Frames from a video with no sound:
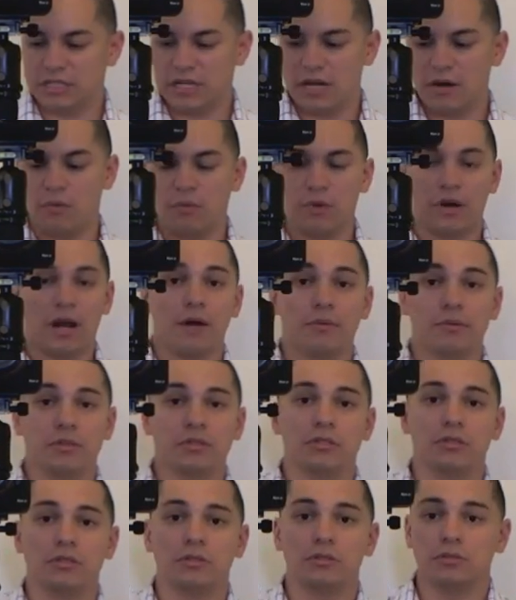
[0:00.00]
Now, what I would
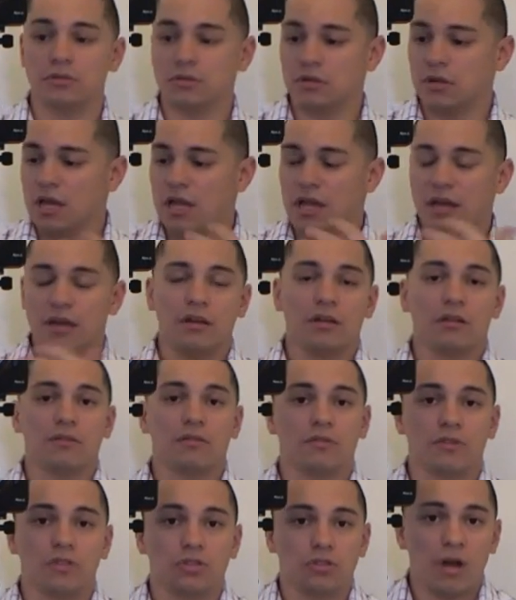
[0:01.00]
do
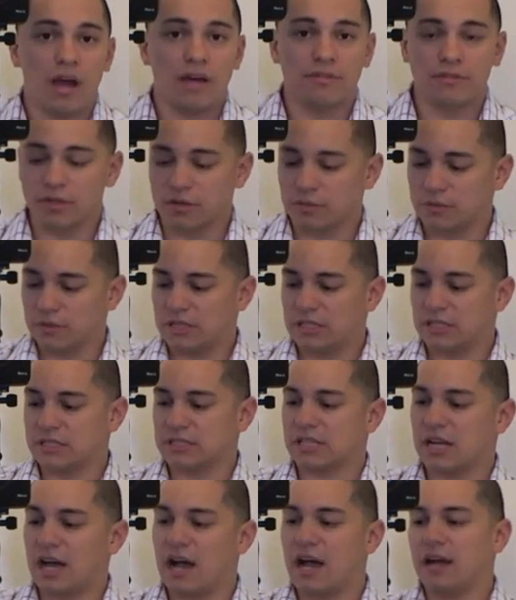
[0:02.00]
for traveling with this
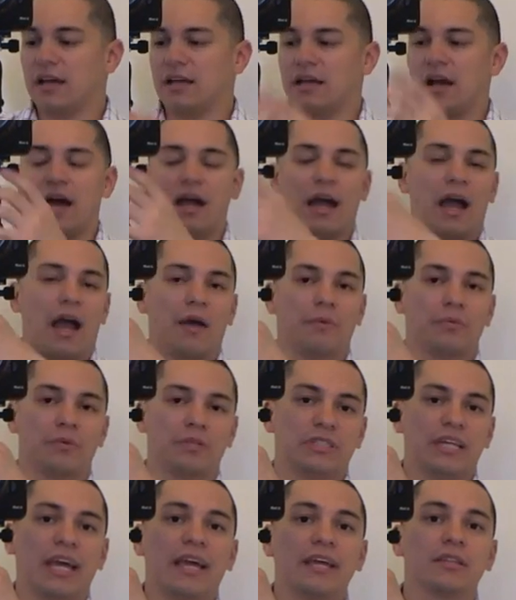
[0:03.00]
guy, I, I
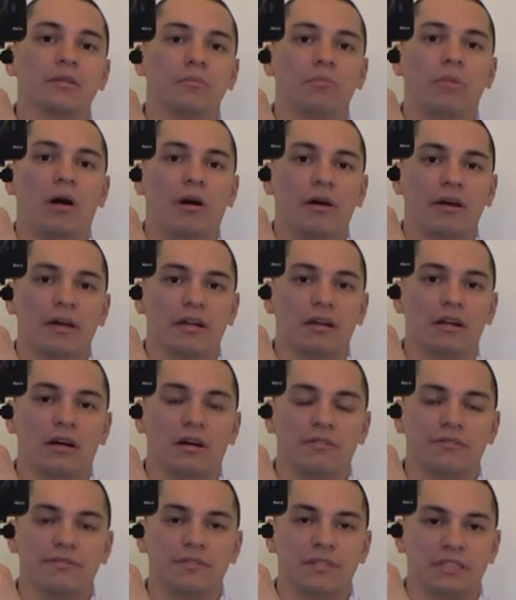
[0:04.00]
would take the ball head
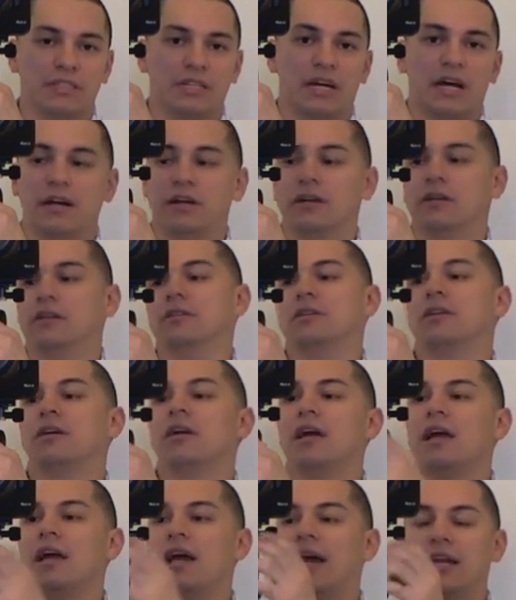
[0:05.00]
off entirely
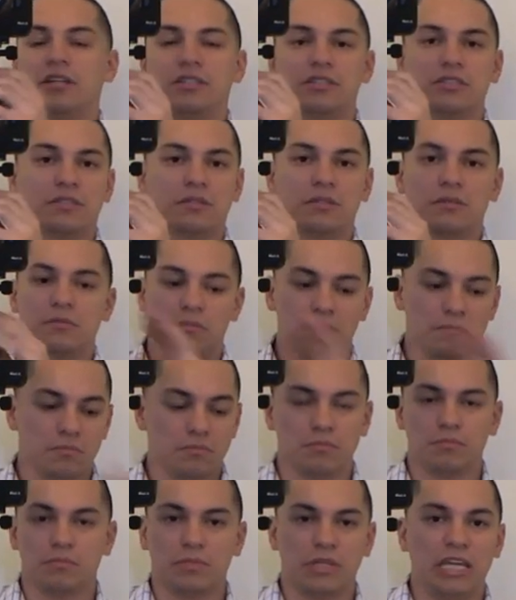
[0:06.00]
and just
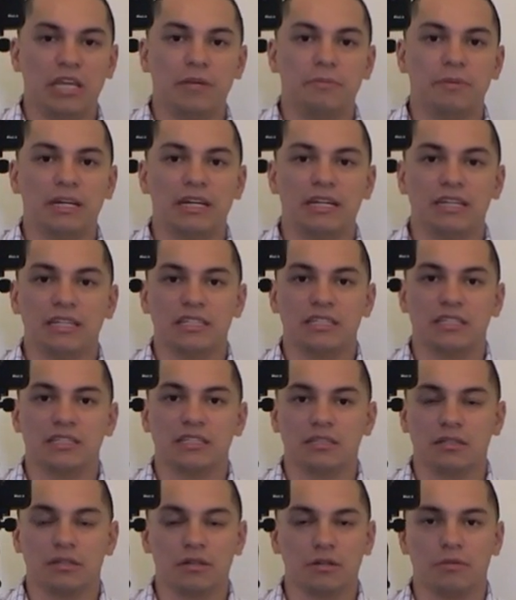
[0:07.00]
keep it in its
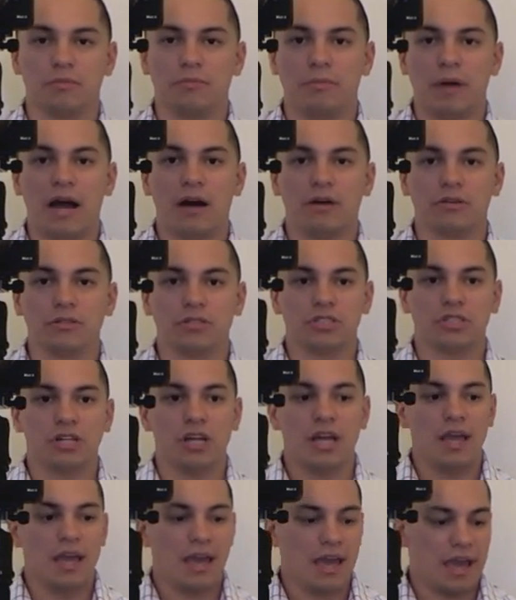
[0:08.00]
little pouch
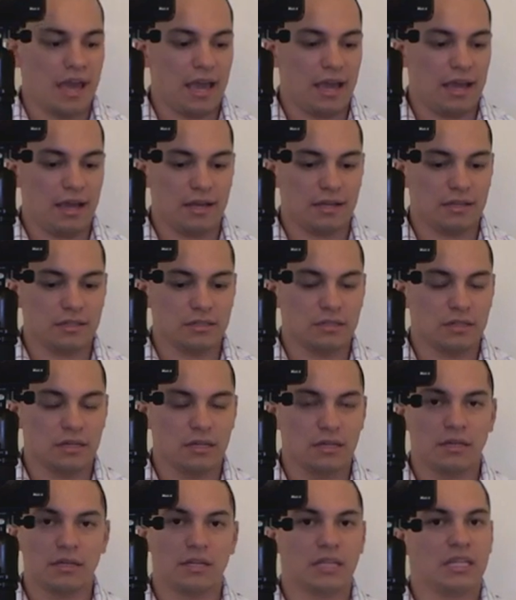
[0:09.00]
and
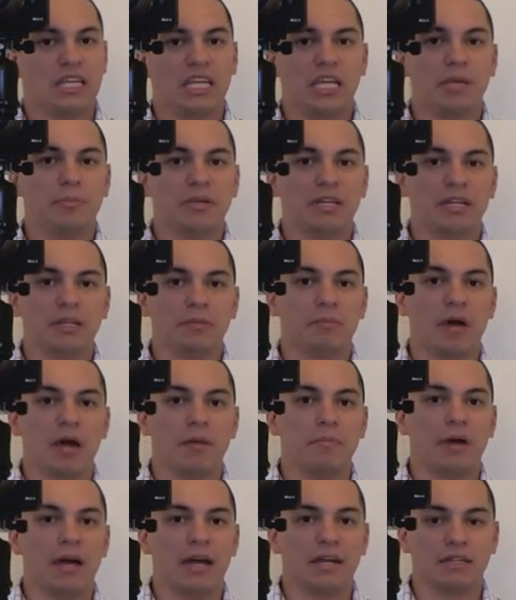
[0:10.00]
keep it in my
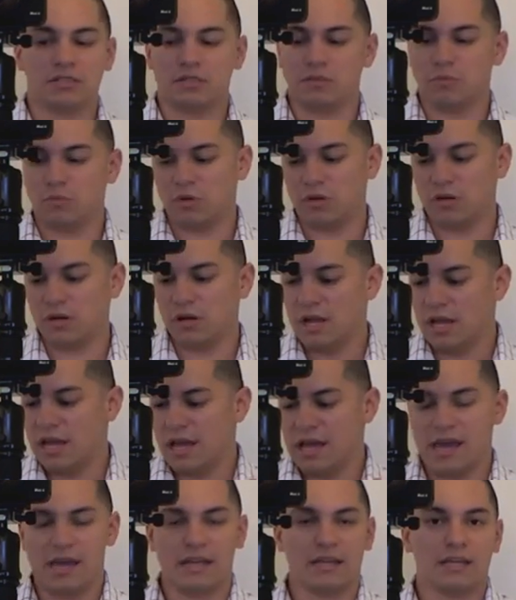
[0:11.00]
bag somewhere,
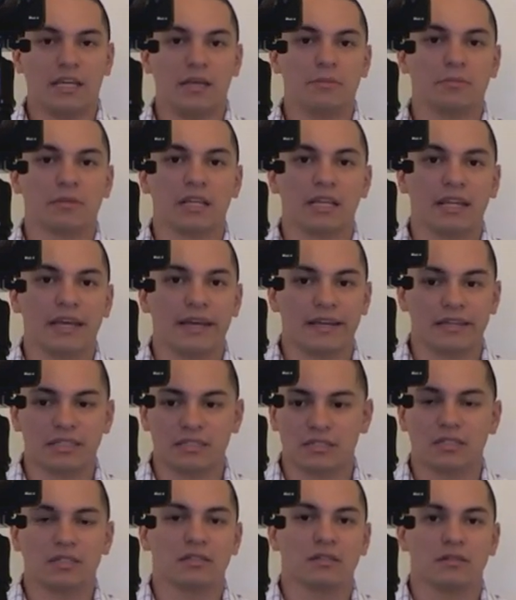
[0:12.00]
and keep the
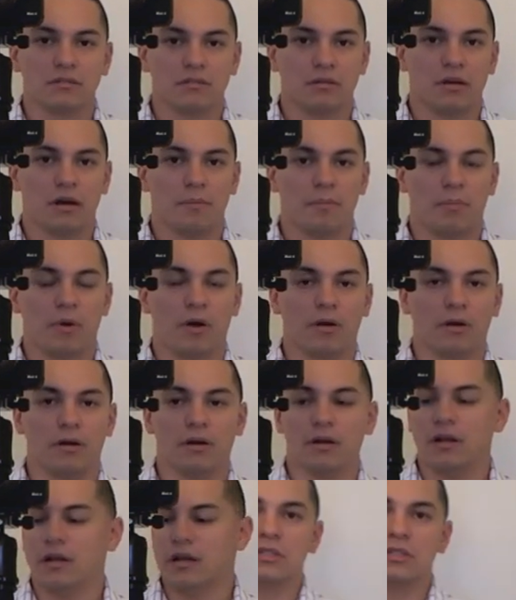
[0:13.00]
legs apart.